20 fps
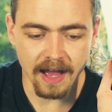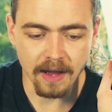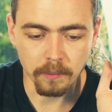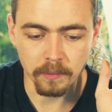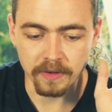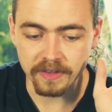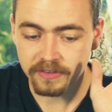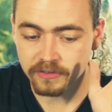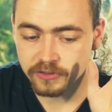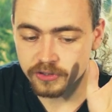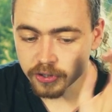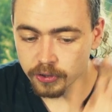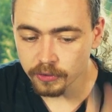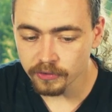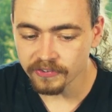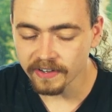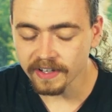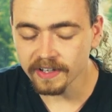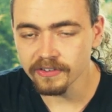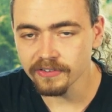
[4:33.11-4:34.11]
with two
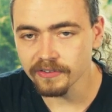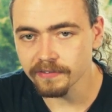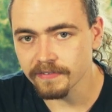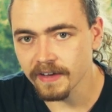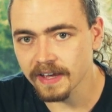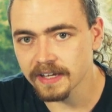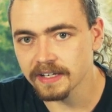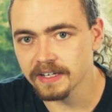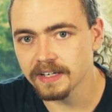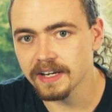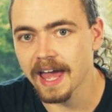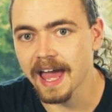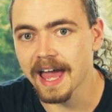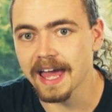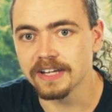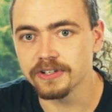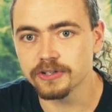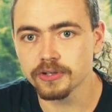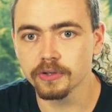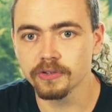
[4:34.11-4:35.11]
seconds of fade in
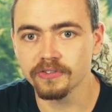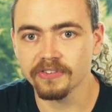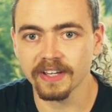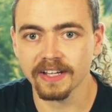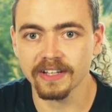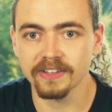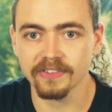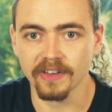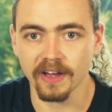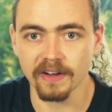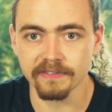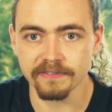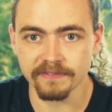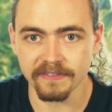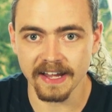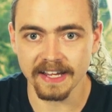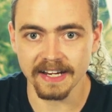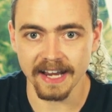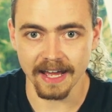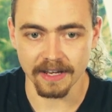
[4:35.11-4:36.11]
and two seconds of
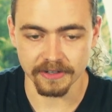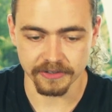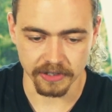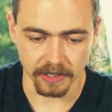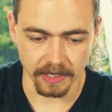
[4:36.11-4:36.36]
fade out